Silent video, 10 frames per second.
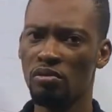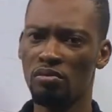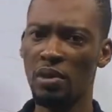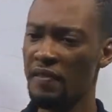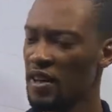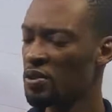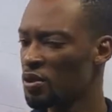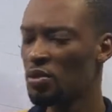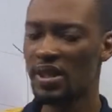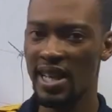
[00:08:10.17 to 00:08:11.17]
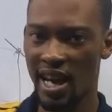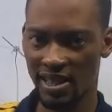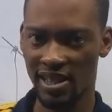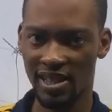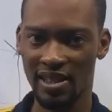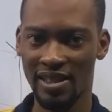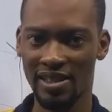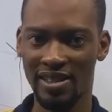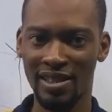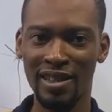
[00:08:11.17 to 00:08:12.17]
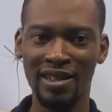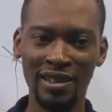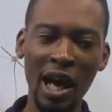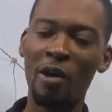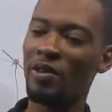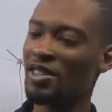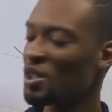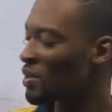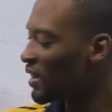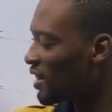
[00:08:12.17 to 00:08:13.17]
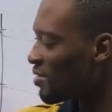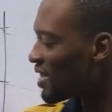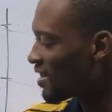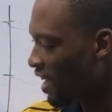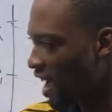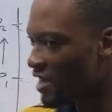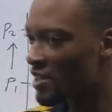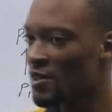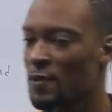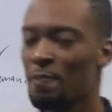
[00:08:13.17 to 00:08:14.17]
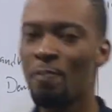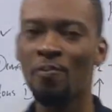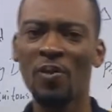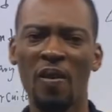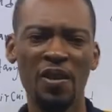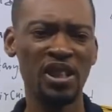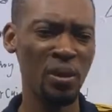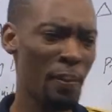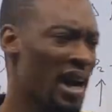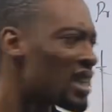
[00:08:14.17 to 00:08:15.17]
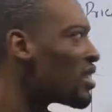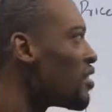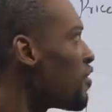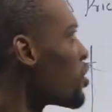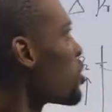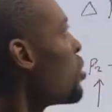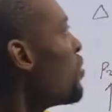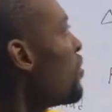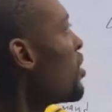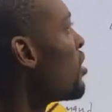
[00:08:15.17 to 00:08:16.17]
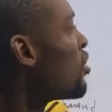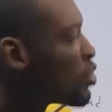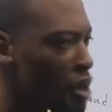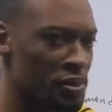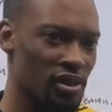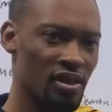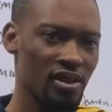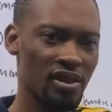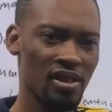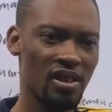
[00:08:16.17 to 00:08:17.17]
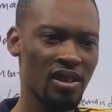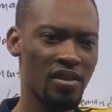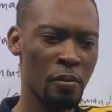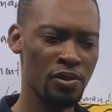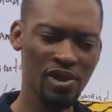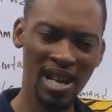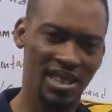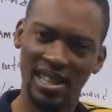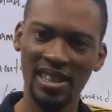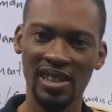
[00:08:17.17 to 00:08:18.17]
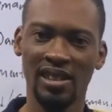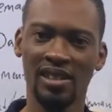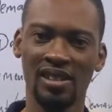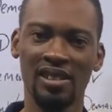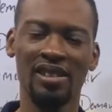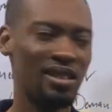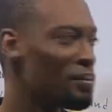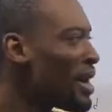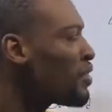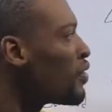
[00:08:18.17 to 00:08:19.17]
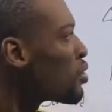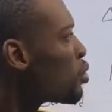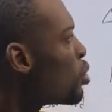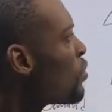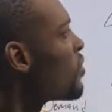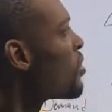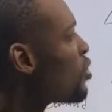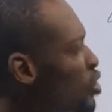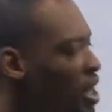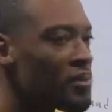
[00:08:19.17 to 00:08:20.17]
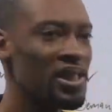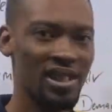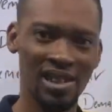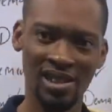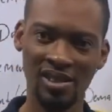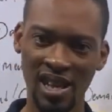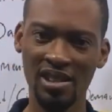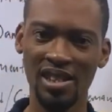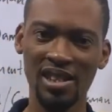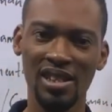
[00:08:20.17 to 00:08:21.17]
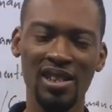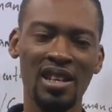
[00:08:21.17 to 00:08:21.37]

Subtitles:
prefer to use gas. Now, since we started using gas, the demand for stove dropped drastically. Demand for stove dropped drastically.